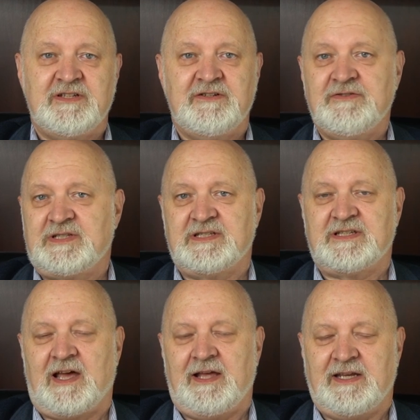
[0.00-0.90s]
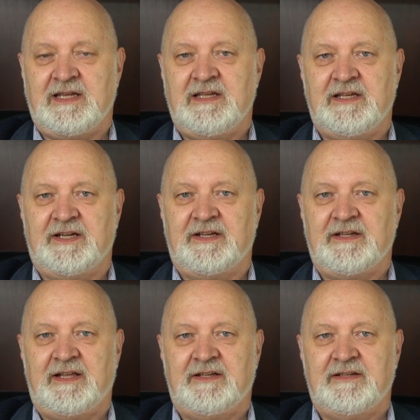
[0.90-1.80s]
a new society in it.
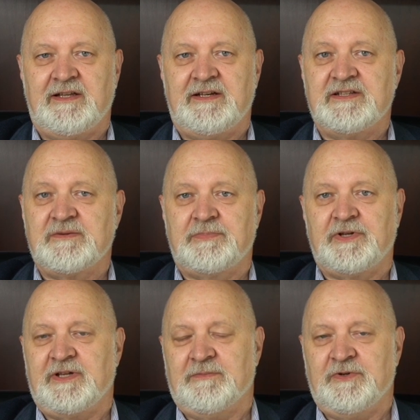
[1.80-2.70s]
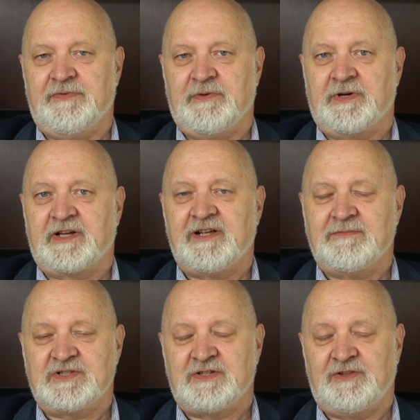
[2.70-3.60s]
And it's a brilliant movie when it
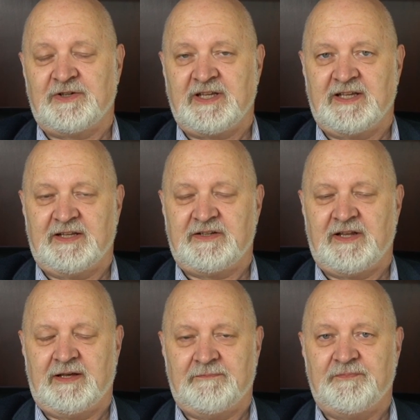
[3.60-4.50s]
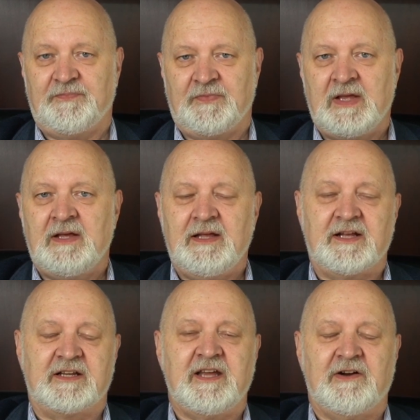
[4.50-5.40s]
comes to looking at
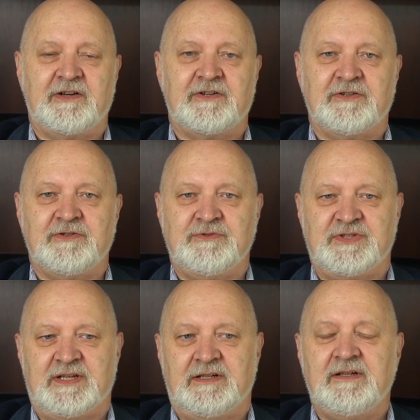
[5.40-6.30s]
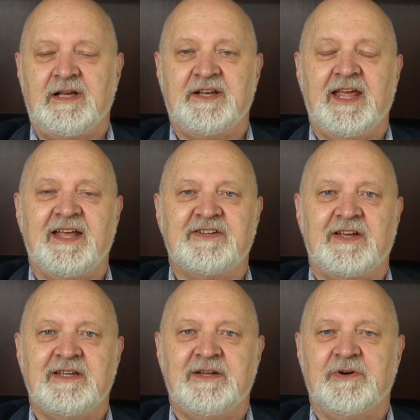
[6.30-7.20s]
a character who's an
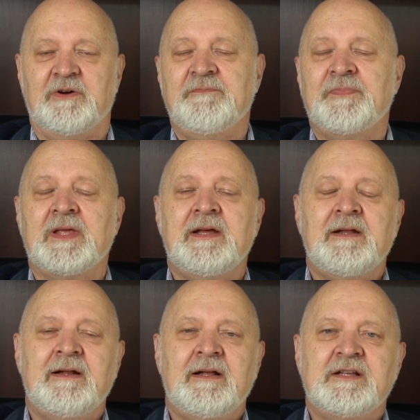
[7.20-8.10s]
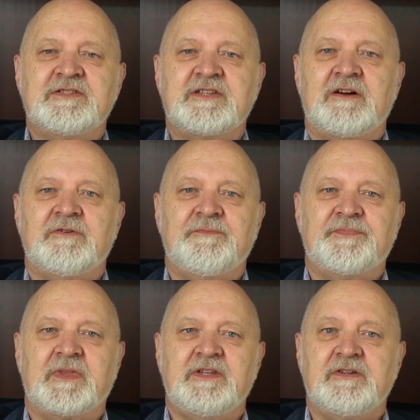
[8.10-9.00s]
anti-hero. So
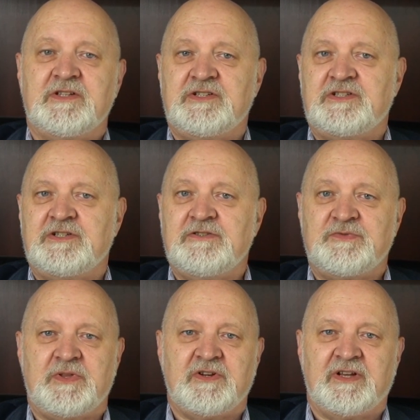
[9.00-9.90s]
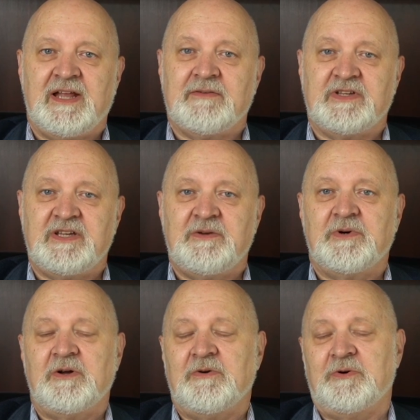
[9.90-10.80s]
you can choose whether you're going to have a
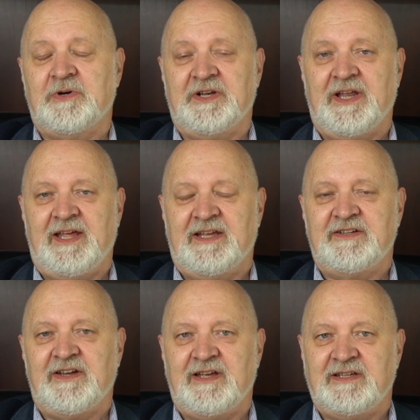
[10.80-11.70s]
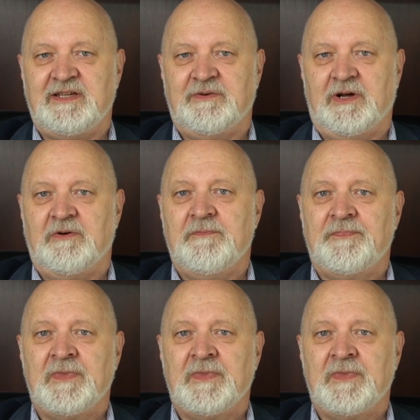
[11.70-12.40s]
hero or an anti-hero.